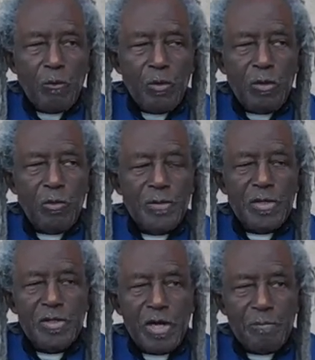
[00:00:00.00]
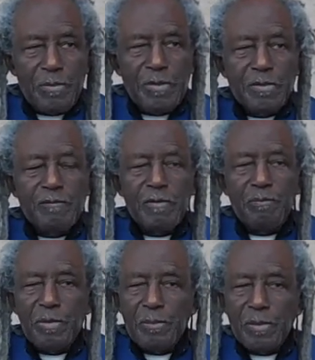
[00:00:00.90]
We were the champions of the
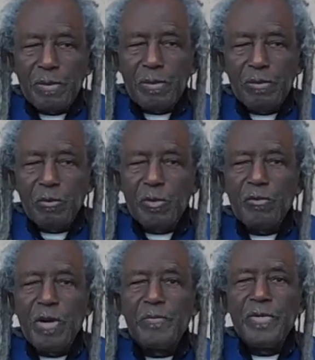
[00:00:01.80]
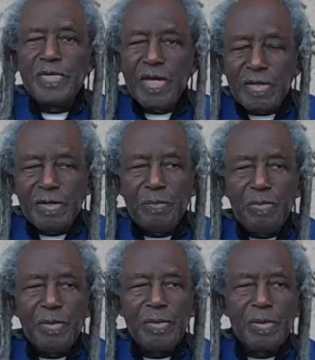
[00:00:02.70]
people who would represent the
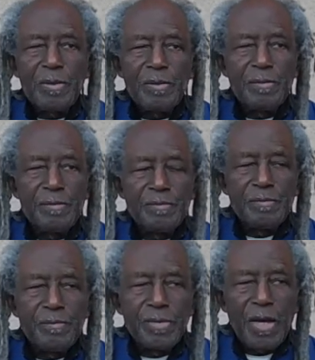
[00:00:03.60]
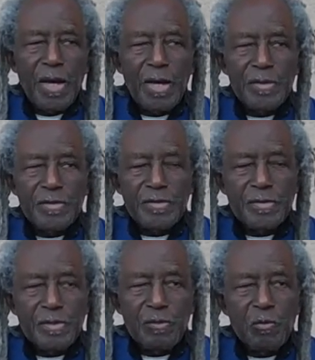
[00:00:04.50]
people
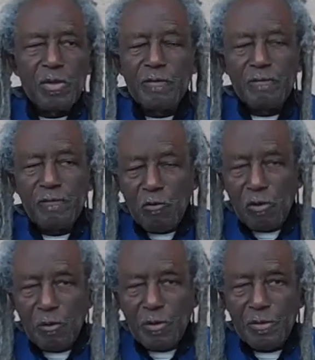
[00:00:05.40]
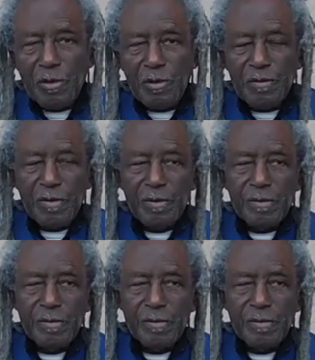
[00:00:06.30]
as in one form or another.